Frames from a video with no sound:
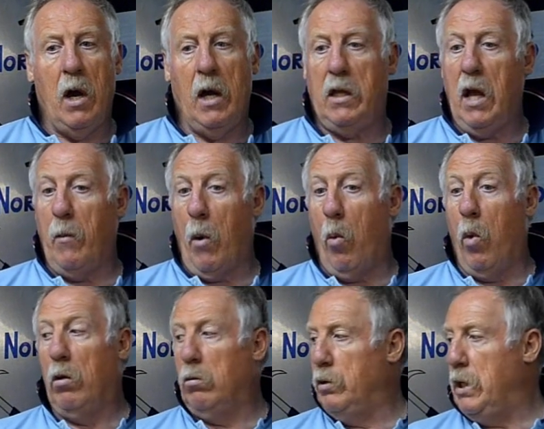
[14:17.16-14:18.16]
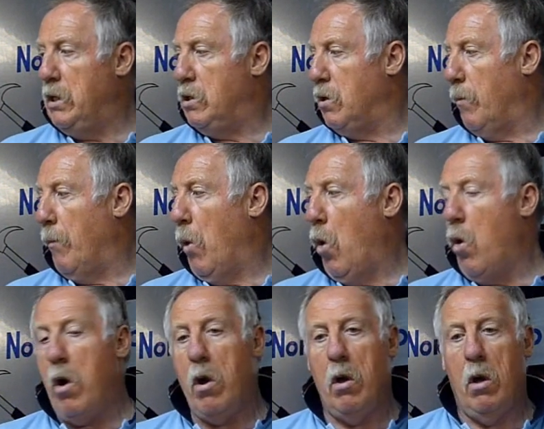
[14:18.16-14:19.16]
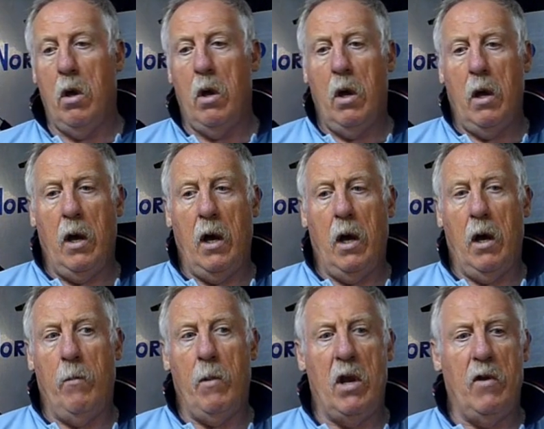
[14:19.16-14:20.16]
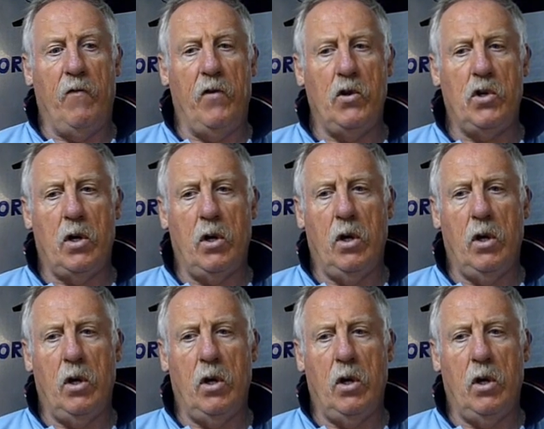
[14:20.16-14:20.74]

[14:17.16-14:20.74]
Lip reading: Tell him I will need some more in the future.